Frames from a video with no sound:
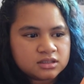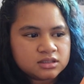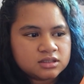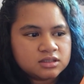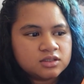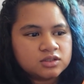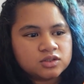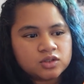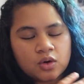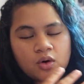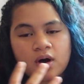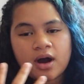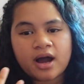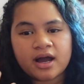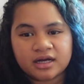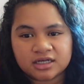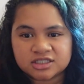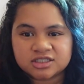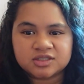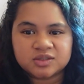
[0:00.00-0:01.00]
So I
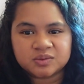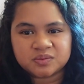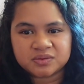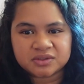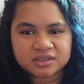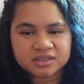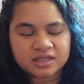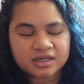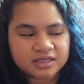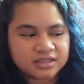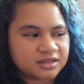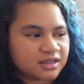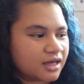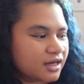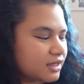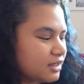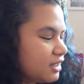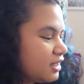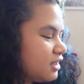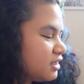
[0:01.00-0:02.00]
actually really like that.
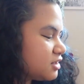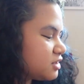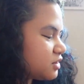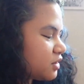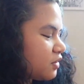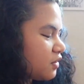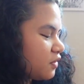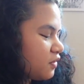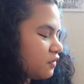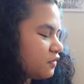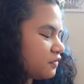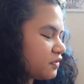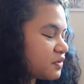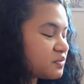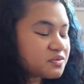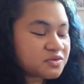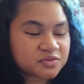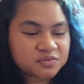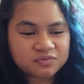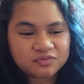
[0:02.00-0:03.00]
So that
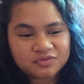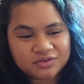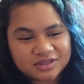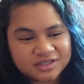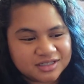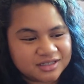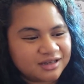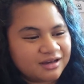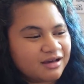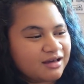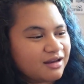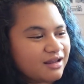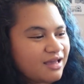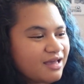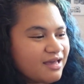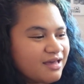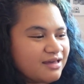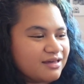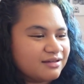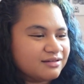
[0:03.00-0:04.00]
was really good.
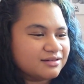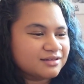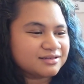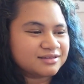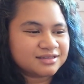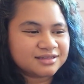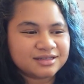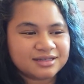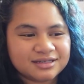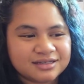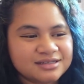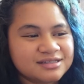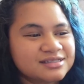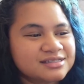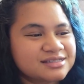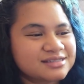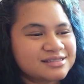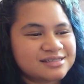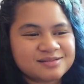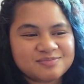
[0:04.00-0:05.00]
And the thing
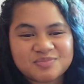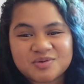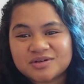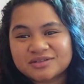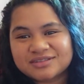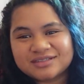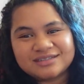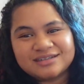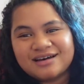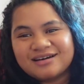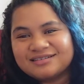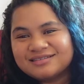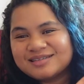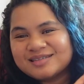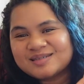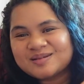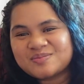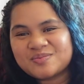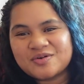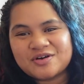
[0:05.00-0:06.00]
is, this book did not
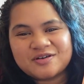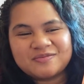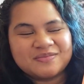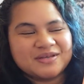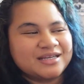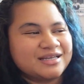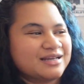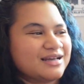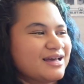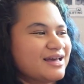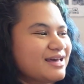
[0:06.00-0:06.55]
disappoint me.